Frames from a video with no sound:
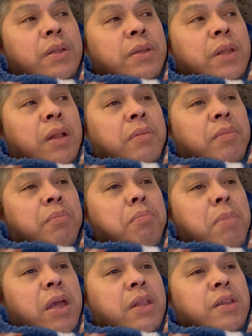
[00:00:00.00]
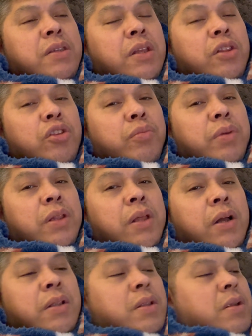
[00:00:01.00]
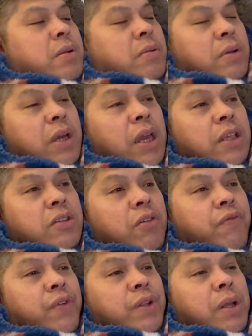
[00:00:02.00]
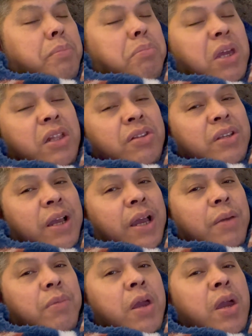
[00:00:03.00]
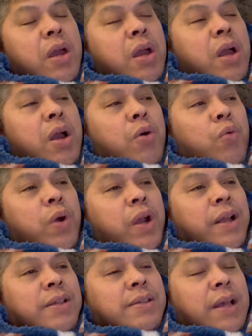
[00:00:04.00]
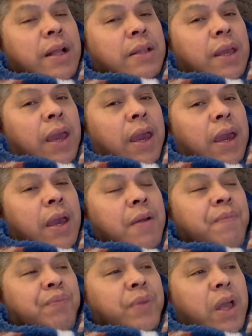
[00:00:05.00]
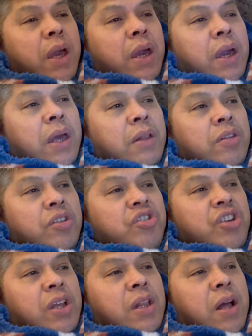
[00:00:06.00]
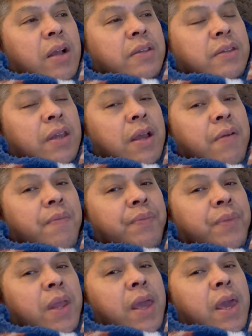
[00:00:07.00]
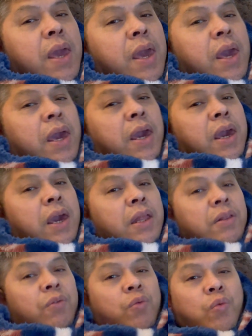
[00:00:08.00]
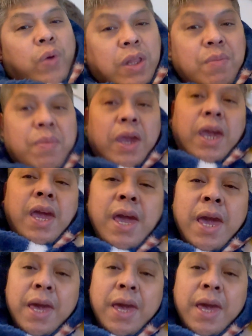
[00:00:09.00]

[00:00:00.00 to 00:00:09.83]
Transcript: that medicine to be done. Okay, so for the meantime, we are sat here and chillaxing. And with me